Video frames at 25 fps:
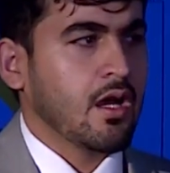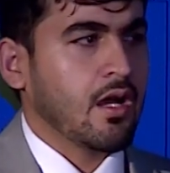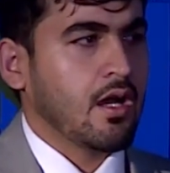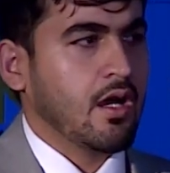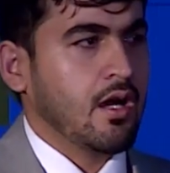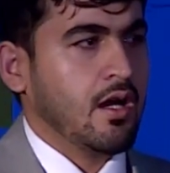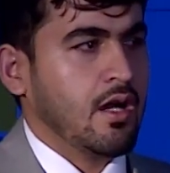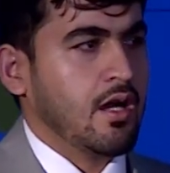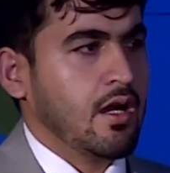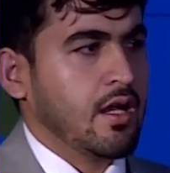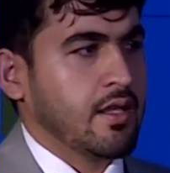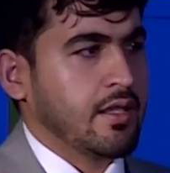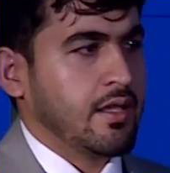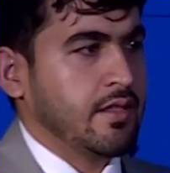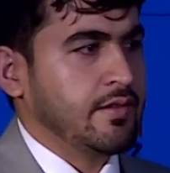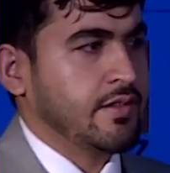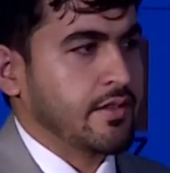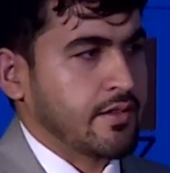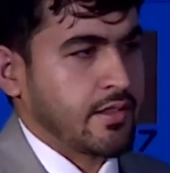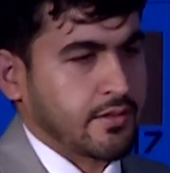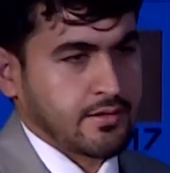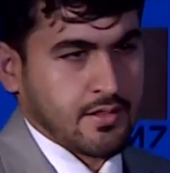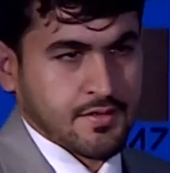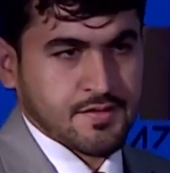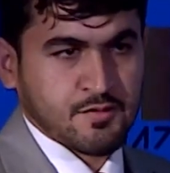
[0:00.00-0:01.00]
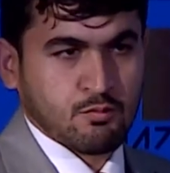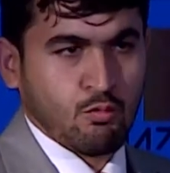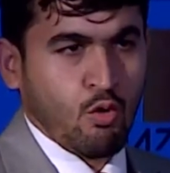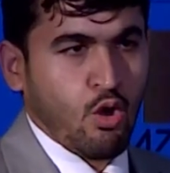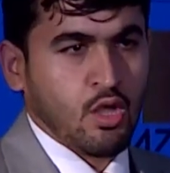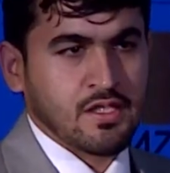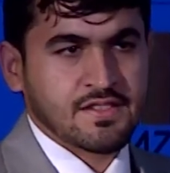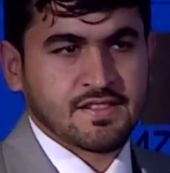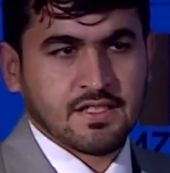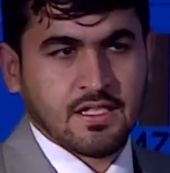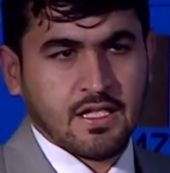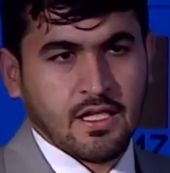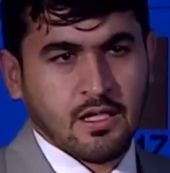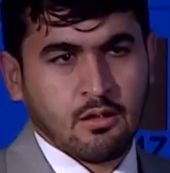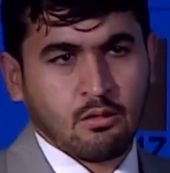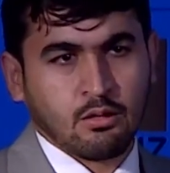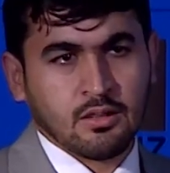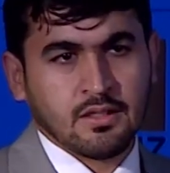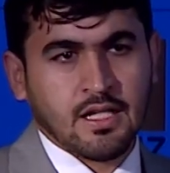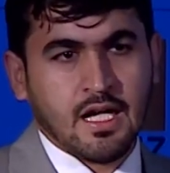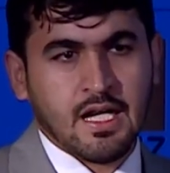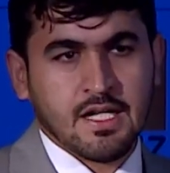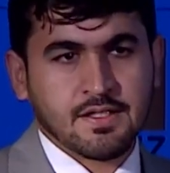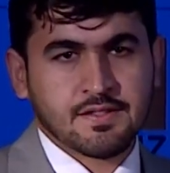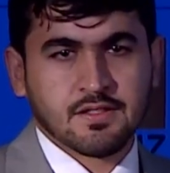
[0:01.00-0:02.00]
either at the small scale or
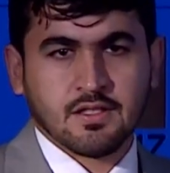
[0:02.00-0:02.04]
large